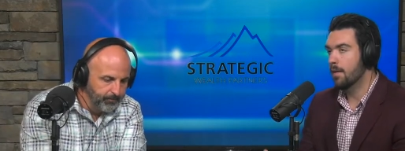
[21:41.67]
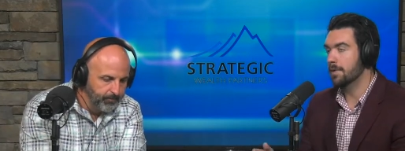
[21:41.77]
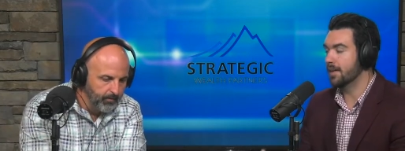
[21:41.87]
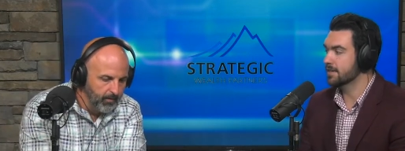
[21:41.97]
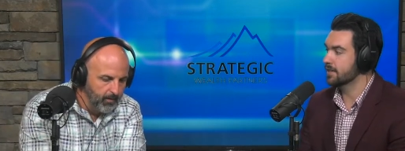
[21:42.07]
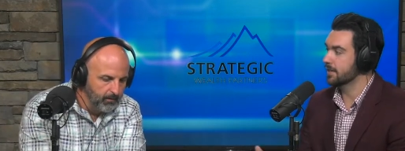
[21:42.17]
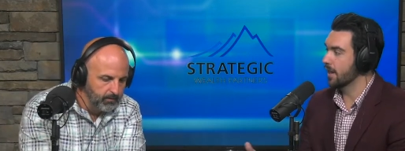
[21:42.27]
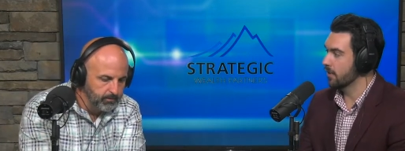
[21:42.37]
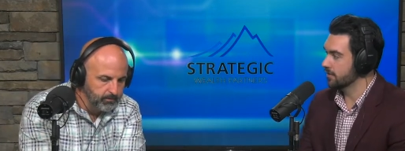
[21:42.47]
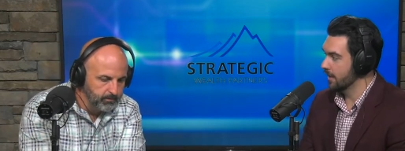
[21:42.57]
Speaker 1: Because of the
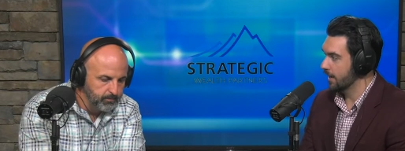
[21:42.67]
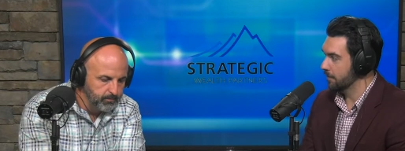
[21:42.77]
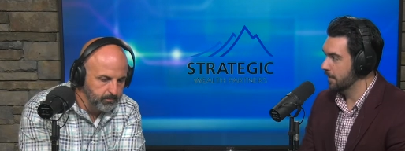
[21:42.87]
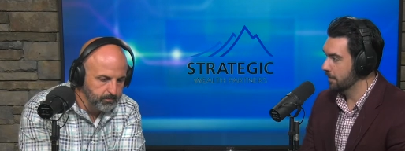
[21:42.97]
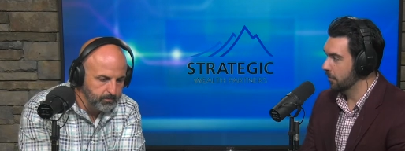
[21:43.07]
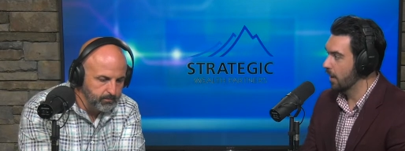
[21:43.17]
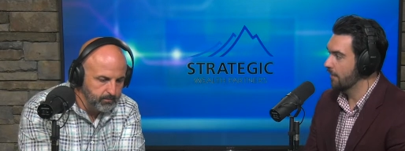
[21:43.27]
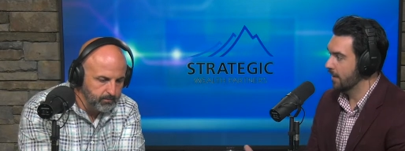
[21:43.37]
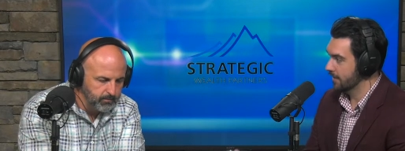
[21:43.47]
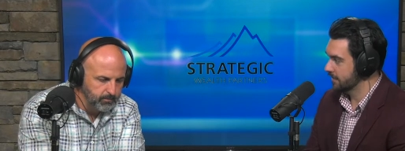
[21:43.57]
CARES Act, people
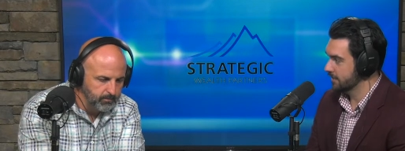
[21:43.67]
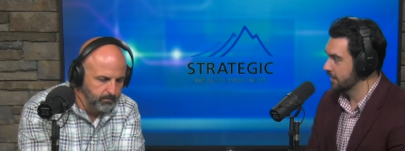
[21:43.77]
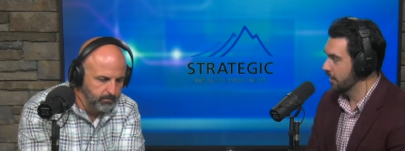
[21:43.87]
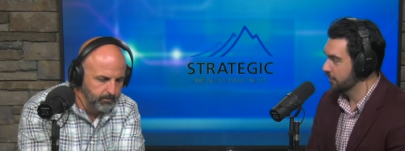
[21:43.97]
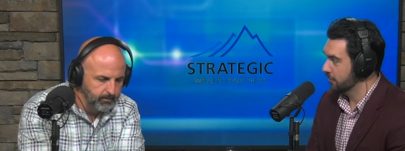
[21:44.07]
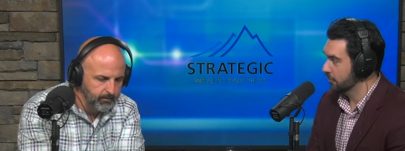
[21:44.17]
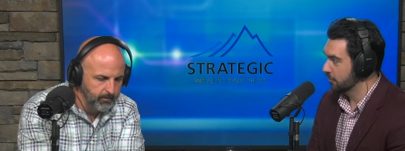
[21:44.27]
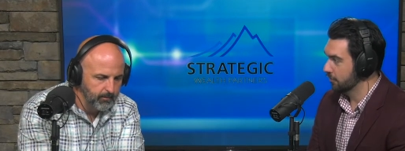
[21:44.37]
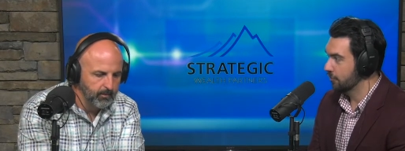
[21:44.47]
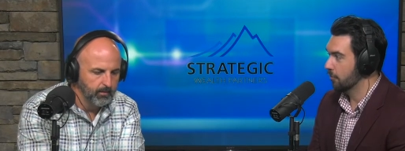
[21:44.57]
have access now
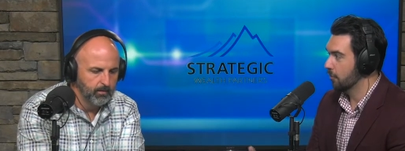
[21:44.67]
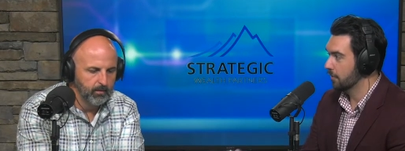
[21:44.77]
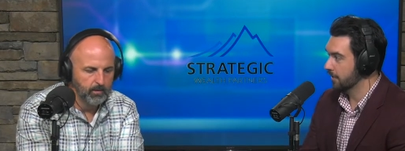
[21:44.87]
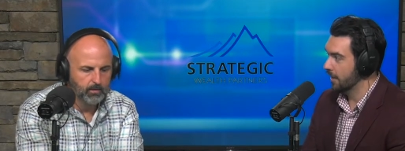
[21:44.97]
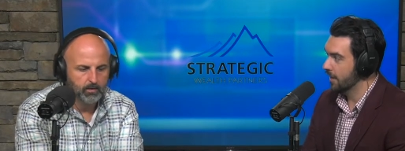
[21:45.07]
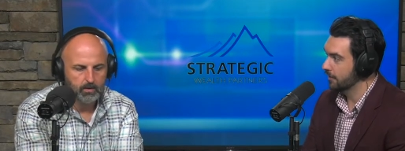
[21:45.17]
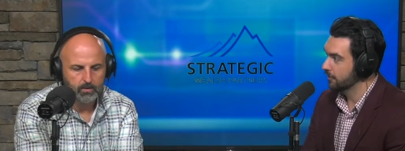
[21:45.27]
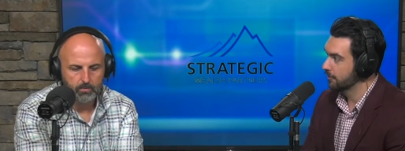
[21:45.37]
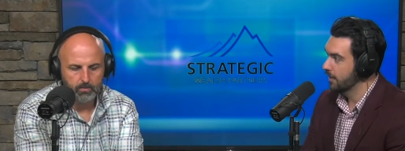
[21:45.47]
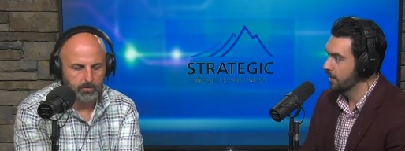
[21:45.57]
to the
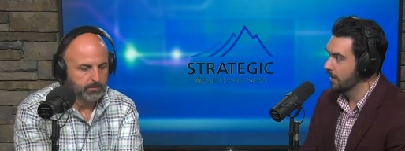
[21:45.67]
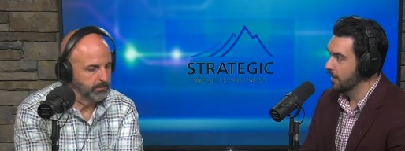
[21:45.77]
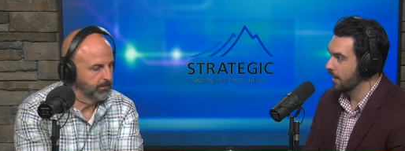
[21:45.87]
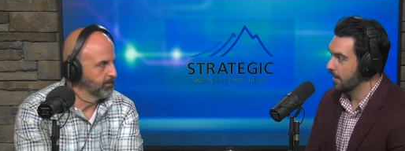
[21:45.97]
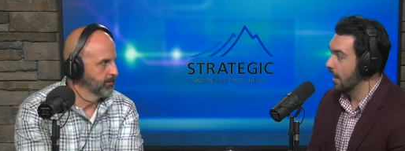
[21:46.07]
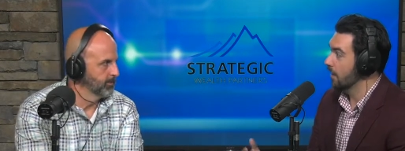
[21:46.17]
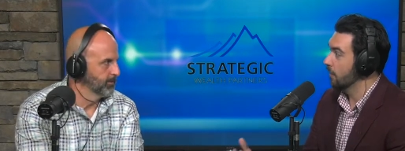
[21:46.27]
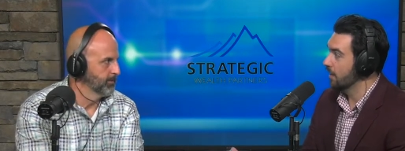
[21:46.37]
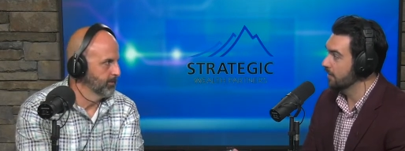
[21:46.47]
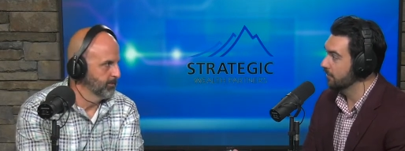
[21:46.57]
401ks Woo. and
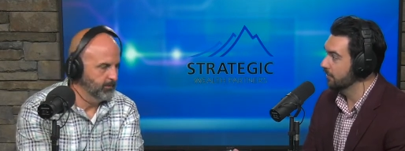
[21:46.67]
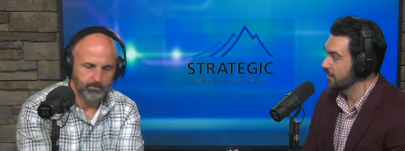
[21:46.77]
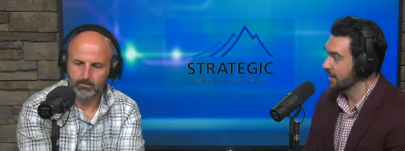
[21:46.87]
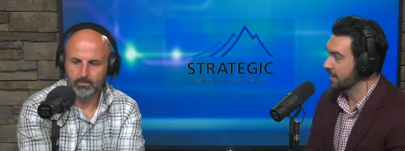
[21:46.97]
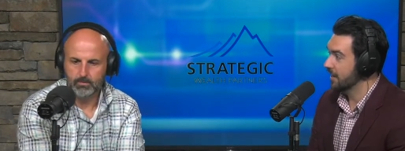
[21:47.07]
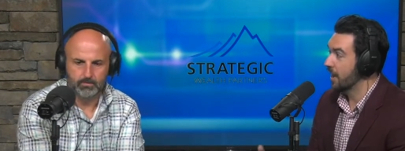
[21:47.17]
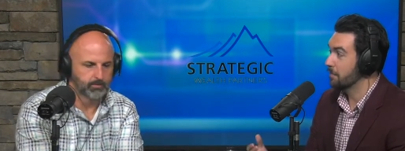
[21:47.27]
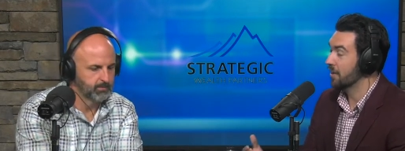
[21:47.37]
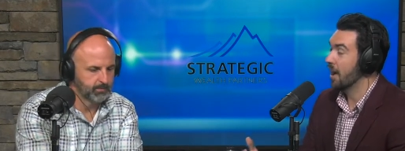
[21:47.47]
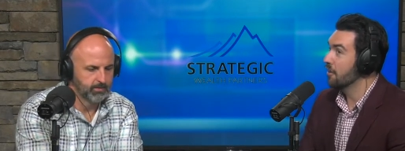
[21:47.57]
IRAs and taking Woo.
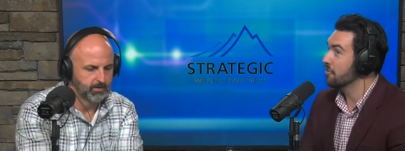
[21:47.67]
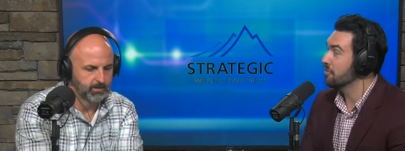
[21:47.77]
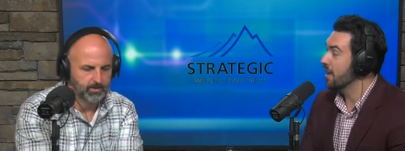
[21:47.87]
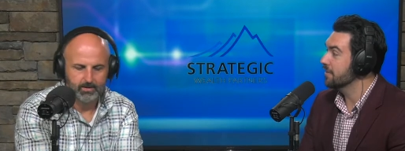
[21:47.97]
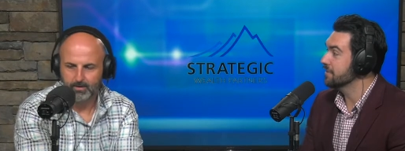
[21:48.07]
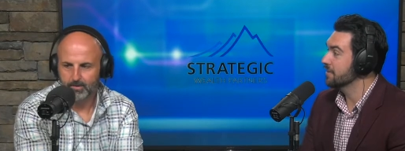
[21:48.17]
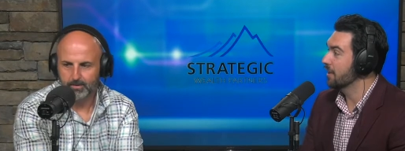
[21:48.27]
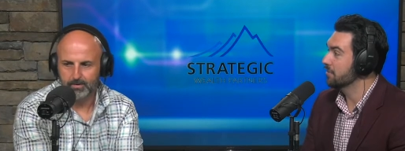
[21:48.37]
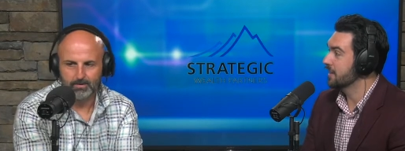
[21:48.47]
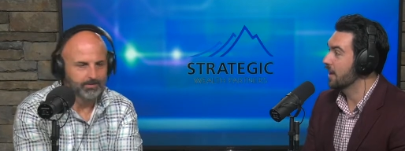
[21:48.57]
up to hundred thousand
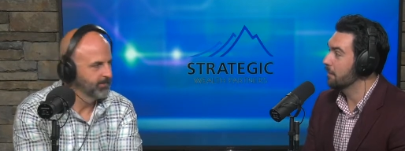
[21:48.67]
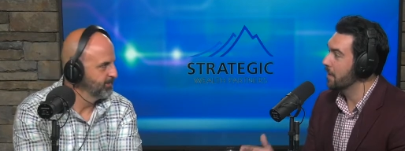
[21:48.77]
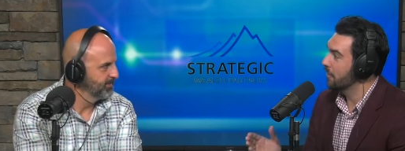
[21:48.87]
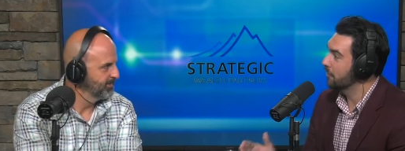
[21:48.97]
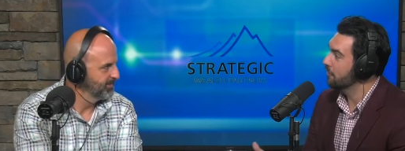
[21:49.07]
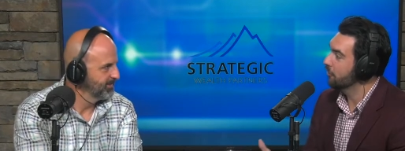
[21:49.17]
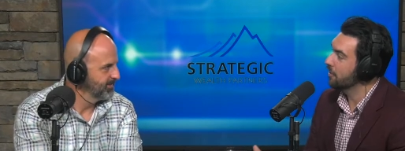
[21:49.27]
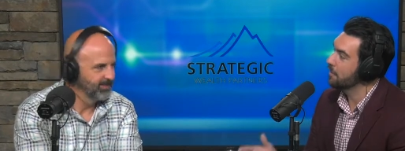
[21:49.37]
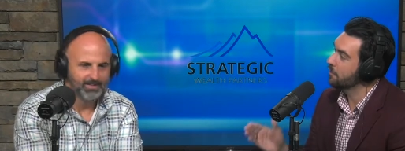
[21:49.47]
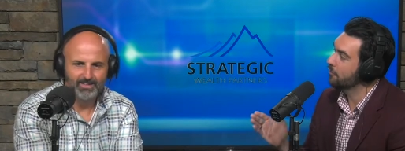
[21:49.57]
dollars out penalty
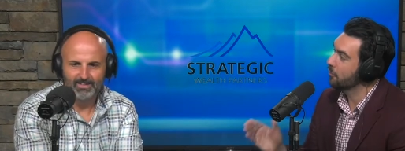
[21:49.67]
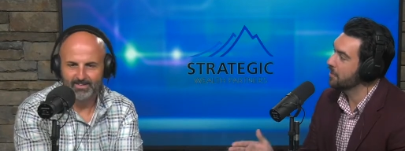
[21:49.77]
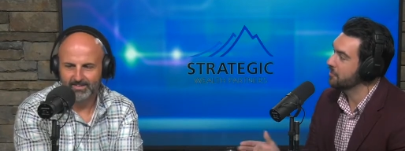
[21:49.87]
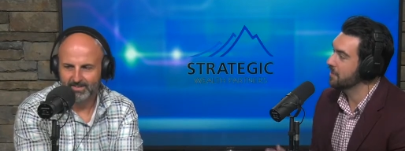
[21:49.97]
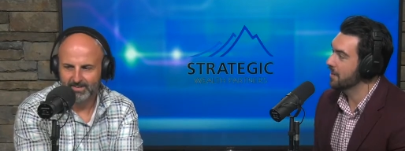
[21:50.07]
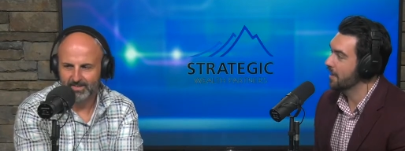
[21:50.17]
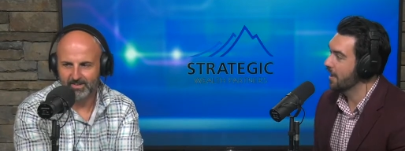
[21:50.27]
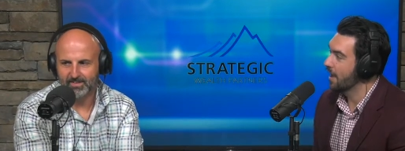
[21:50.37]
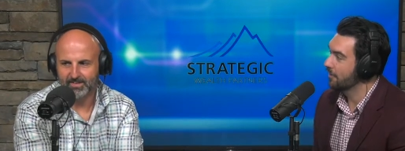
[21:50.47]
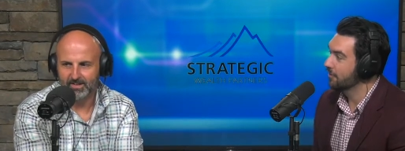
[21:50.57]
free before age 59 and
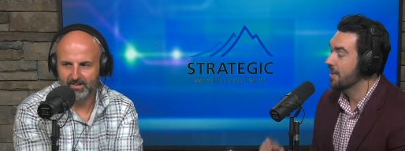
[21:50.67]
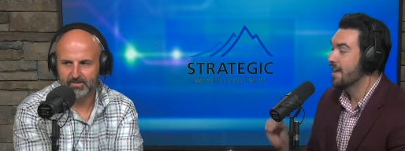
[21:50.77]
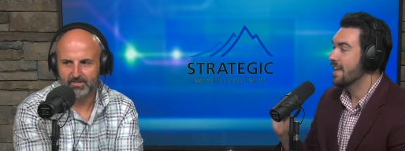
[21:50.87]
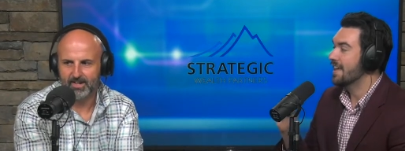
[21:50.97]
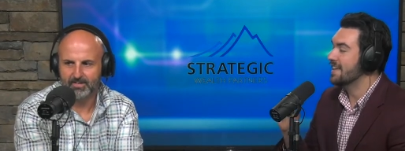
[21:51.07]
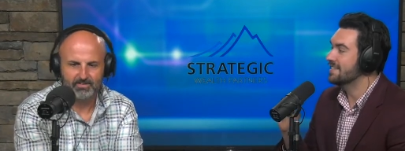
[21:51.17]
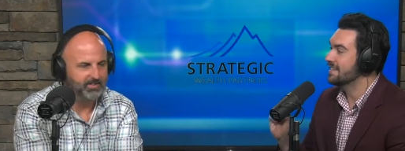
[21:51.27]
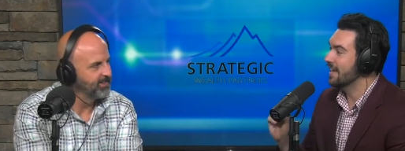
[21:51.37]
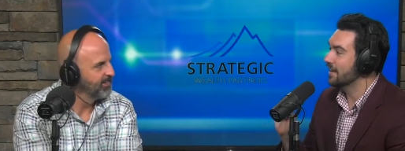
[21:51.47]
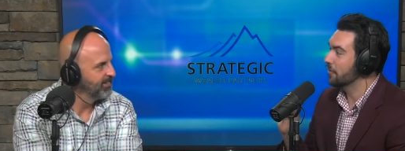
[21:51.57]
a half. Hundred thousand.
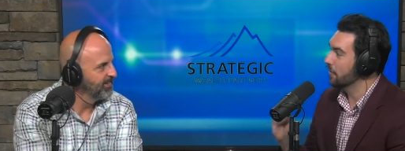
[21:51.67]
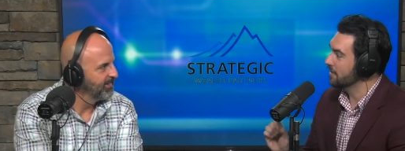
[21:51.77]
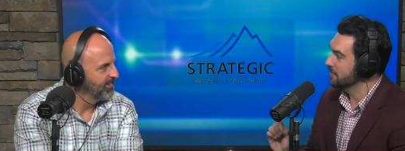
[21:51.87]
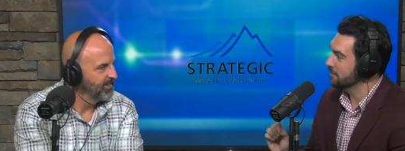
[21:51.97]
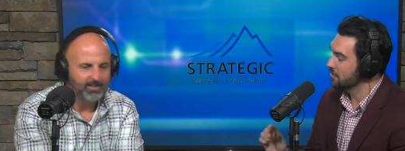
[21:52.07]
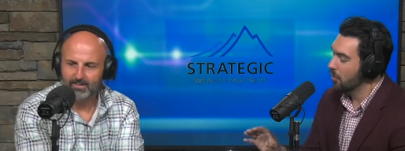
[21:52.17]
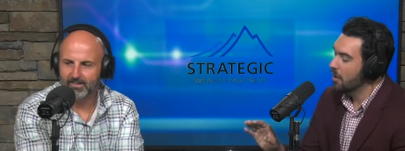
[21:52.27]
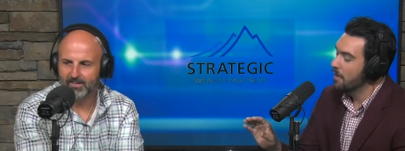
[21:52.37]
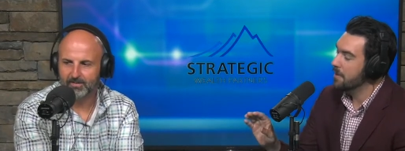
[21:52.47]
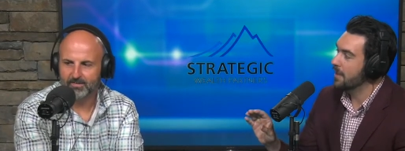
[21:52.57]
Isn't that crazy? So
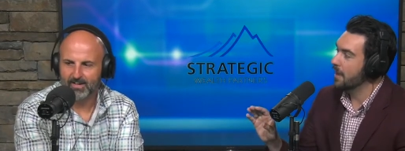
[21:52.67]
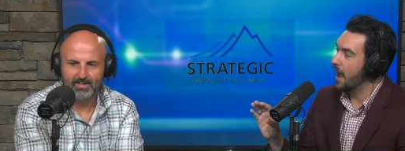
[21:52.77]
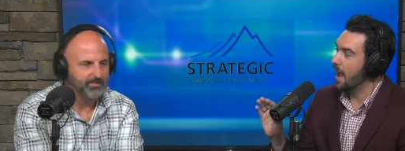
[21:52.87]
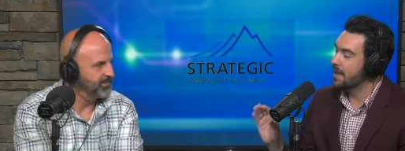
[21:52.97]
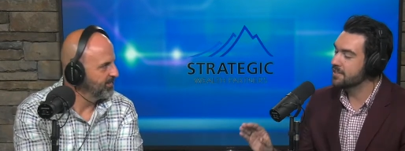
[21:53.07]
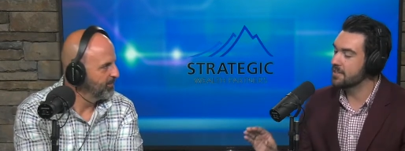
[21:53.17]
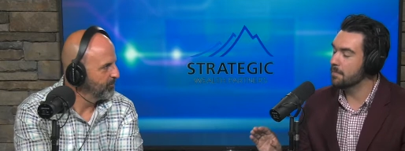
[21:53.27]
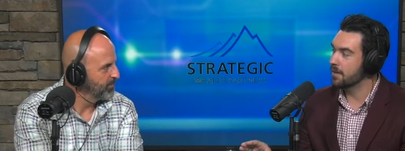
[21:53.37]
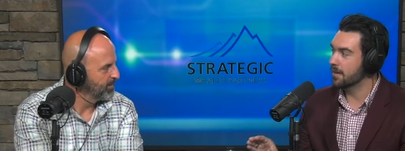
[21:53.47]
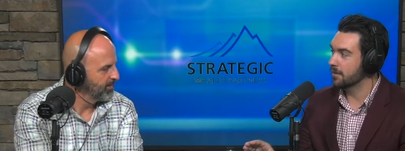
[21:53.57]
hundred thousand. I had
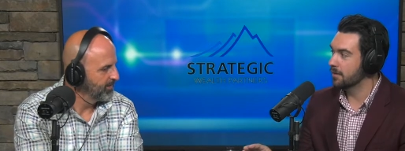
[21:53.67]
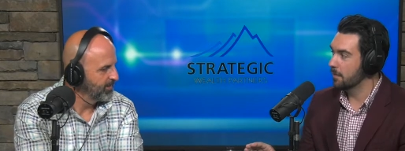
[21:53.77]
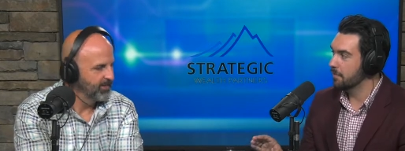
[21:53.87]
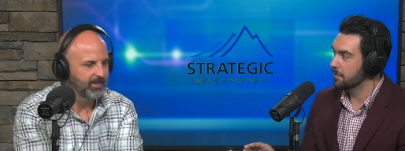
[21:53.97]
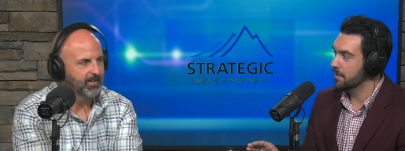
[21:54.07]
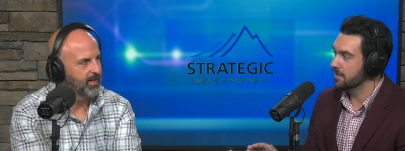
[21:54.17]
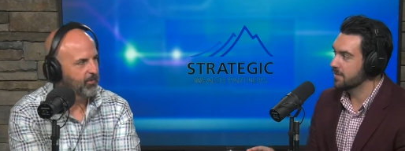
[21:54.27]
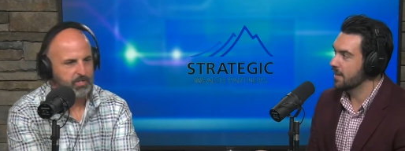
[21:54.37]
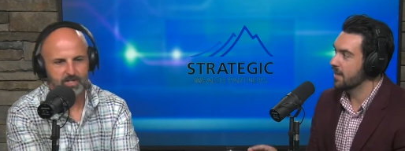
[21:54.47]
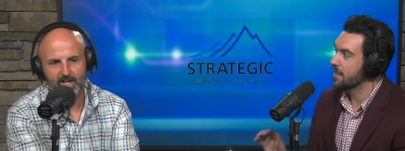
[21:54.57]
somebody come up to me and I
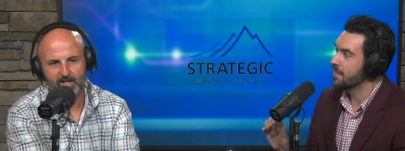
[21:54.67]
say they